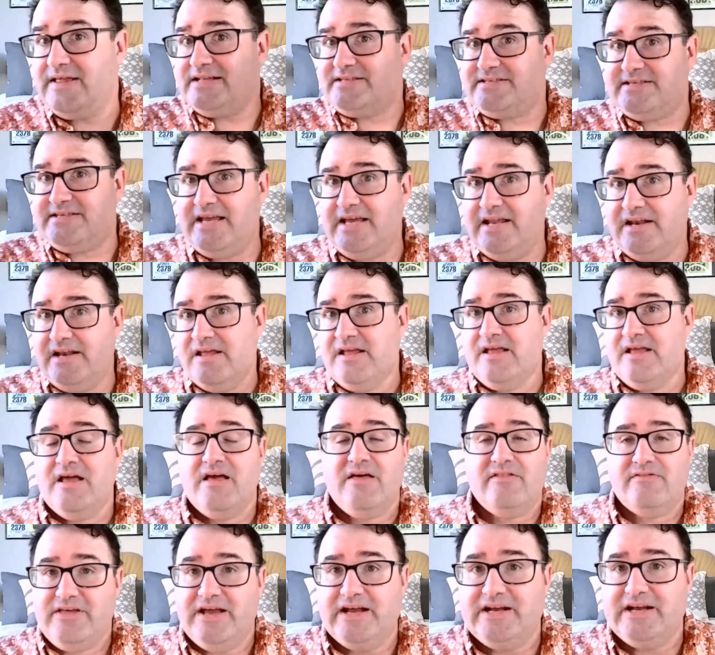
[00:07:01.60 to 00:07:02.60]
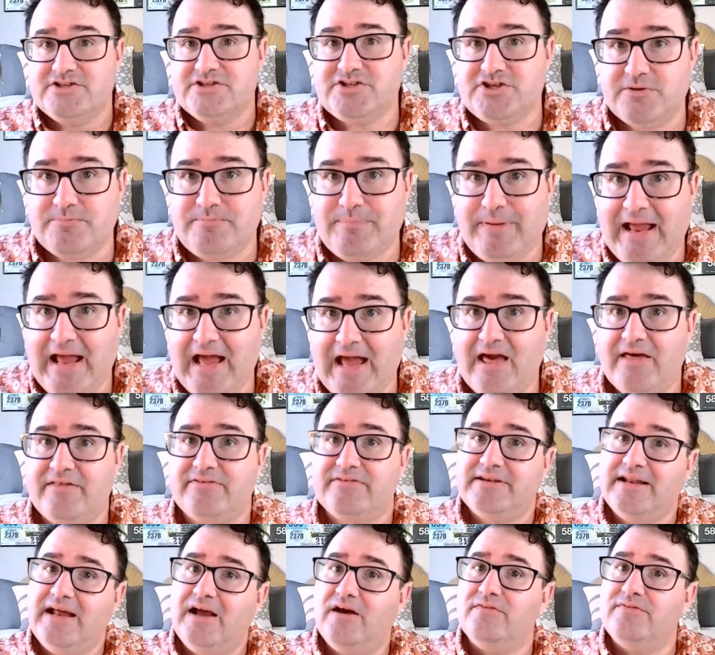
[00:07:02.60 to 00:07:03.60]
So that's it. There's your
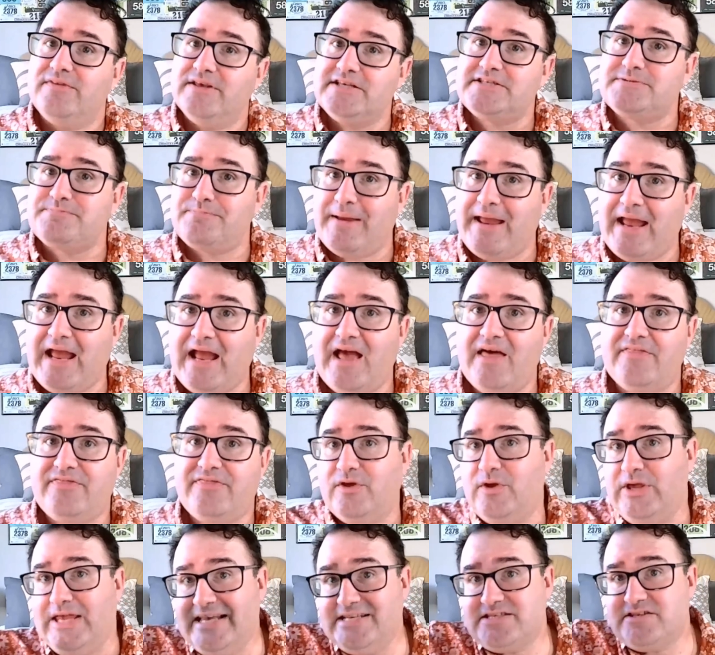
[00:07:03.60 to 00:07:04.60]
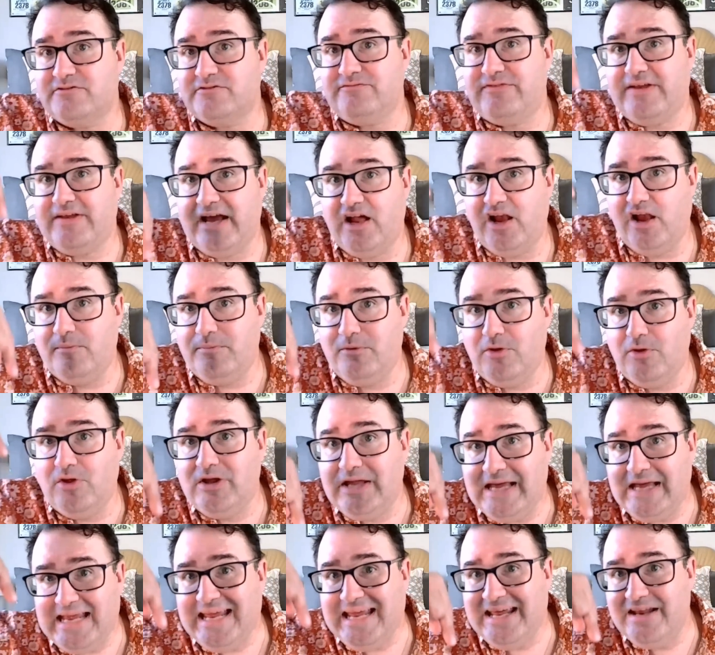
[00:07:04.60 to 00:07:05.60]
path. Now, this path is
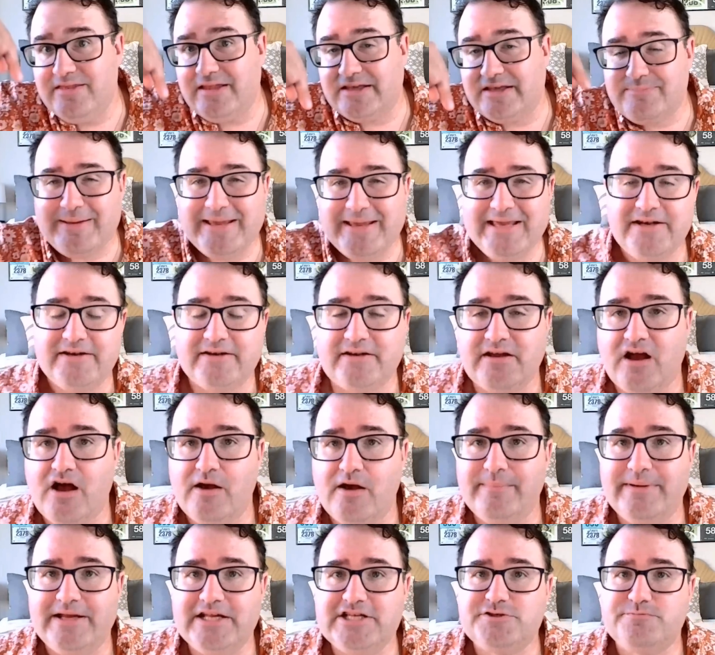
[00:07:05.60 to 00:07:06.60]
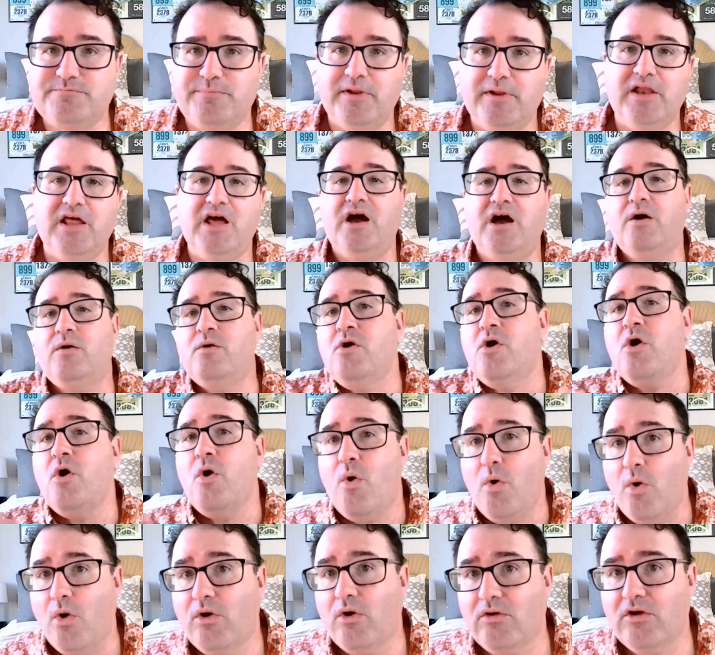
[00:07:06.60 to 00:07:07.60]
available in the pinned comments below
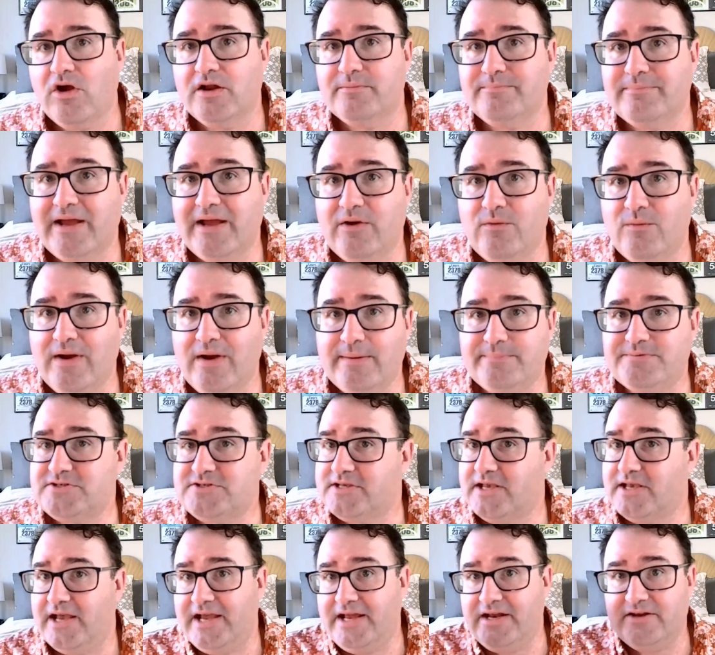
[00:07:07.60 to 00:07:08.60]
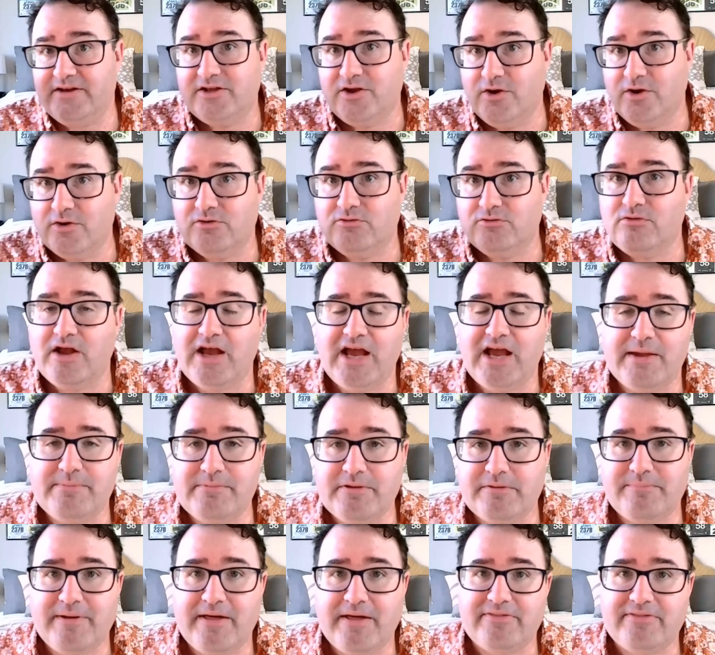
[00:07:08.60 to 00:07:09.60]
or on my website. Go to
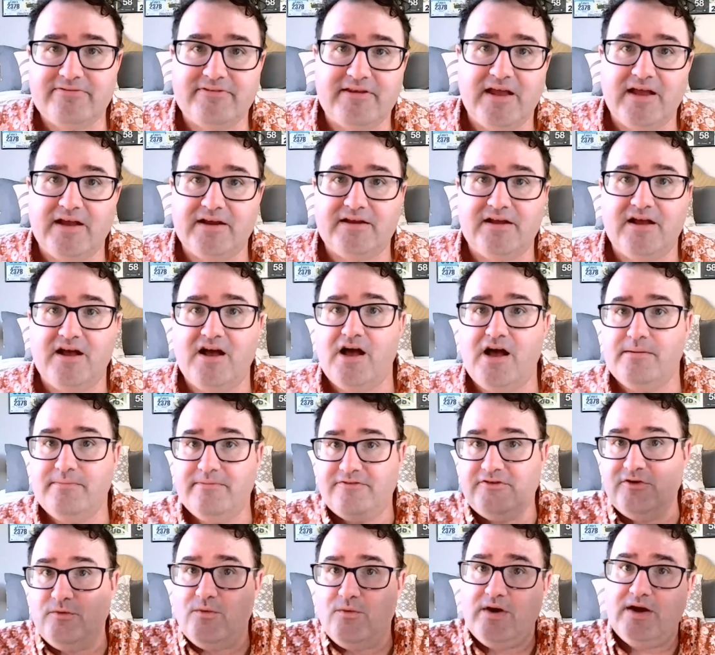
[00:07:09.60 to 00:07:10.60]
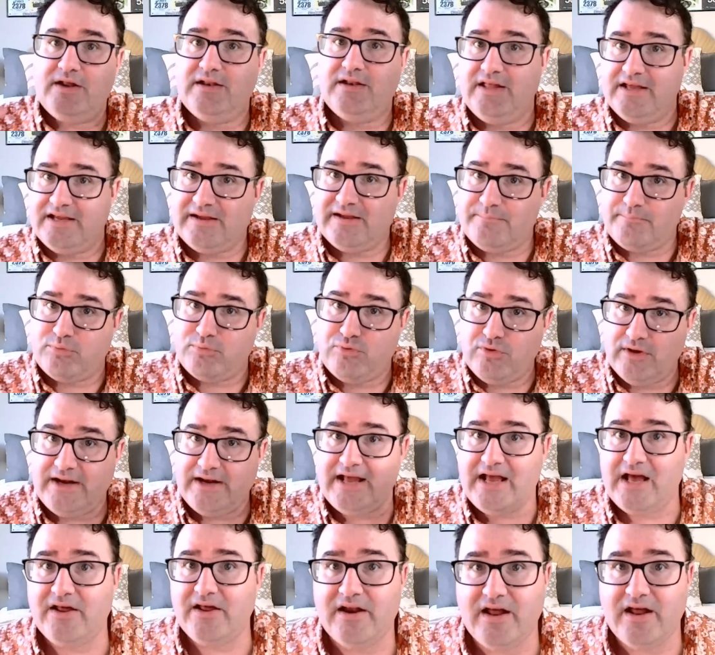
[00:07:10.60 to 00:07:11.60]
ryanmcbeth.com if you want like a
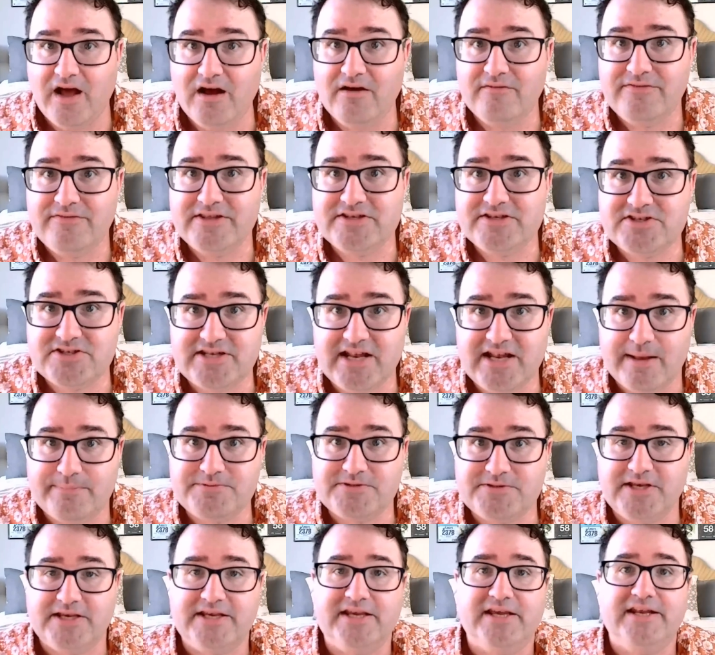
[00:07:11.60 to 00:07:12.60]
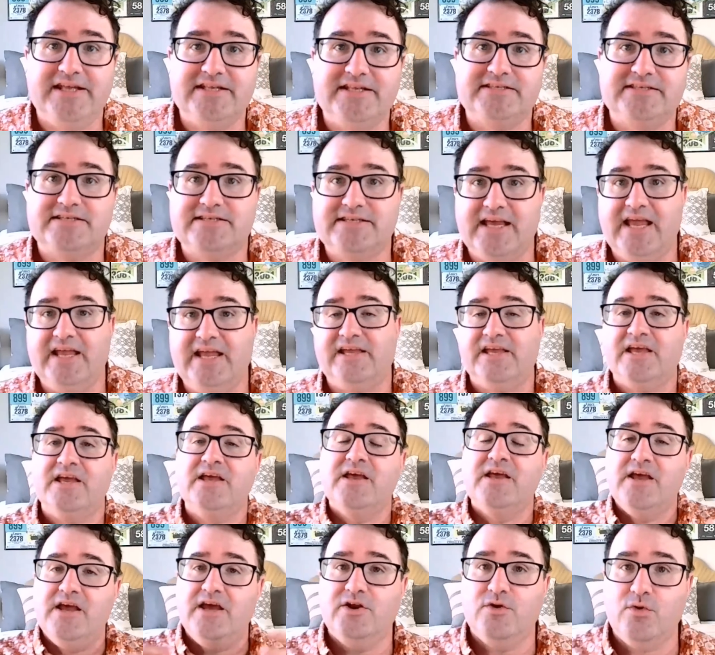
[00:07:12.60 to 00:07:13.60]
printout of the steps that you need to take
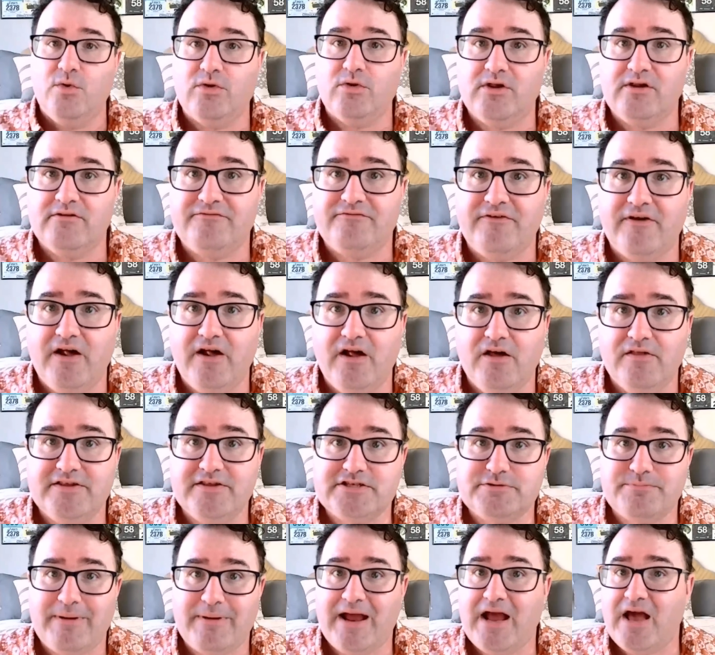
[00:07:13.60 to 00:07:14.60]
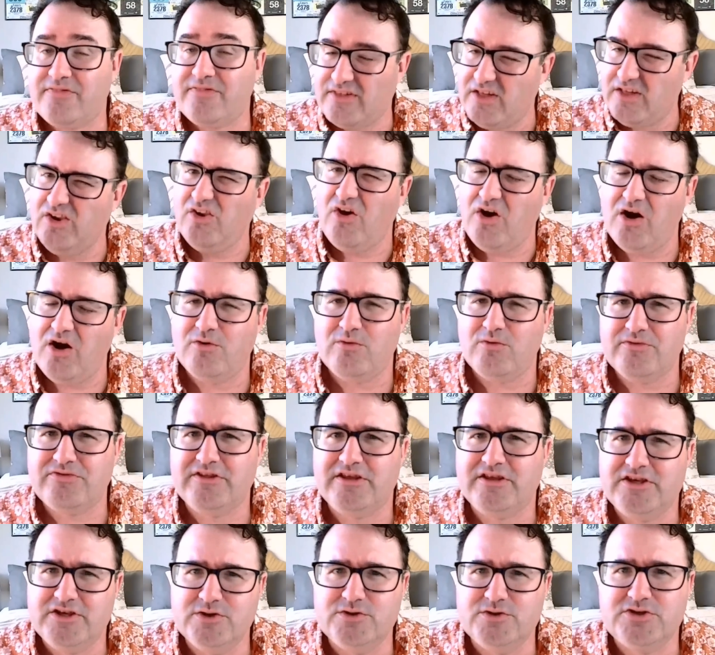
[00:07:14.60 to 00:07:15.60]
in order to follow this path, along
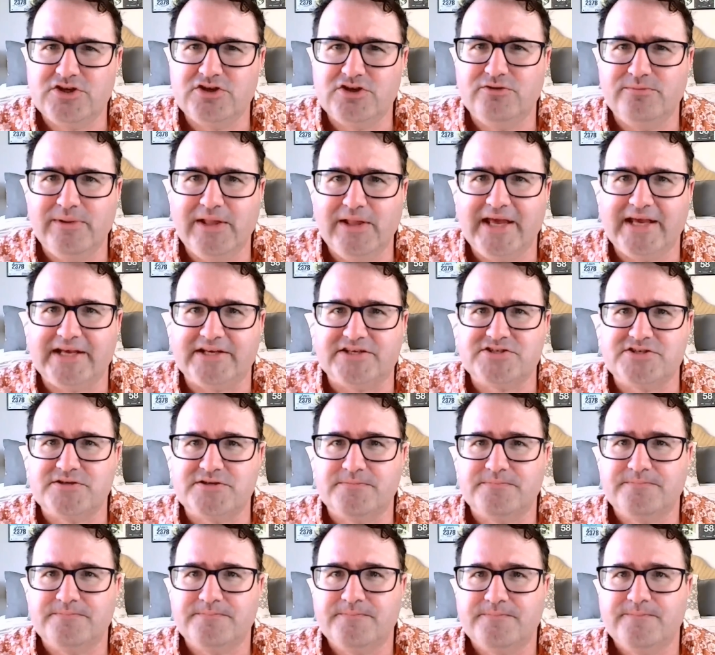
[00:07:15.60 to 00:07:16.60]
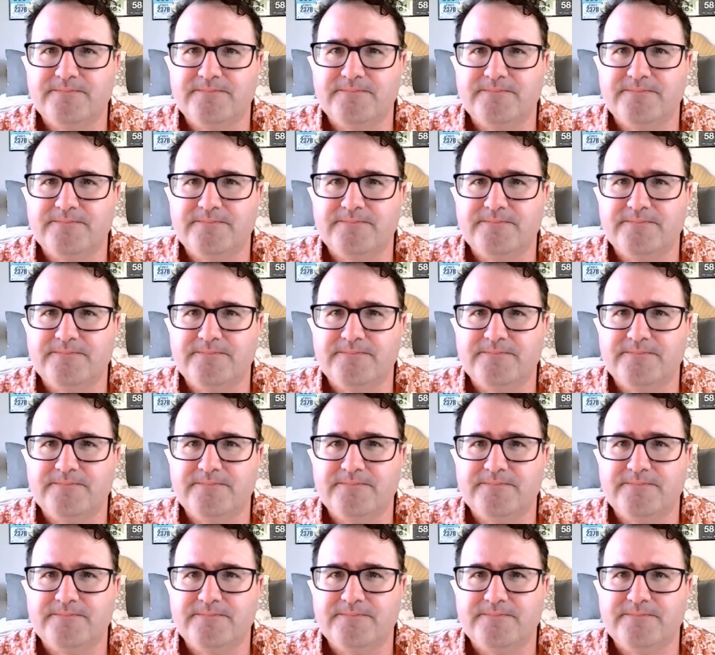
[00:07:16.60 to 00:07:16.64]
with the YouTube links.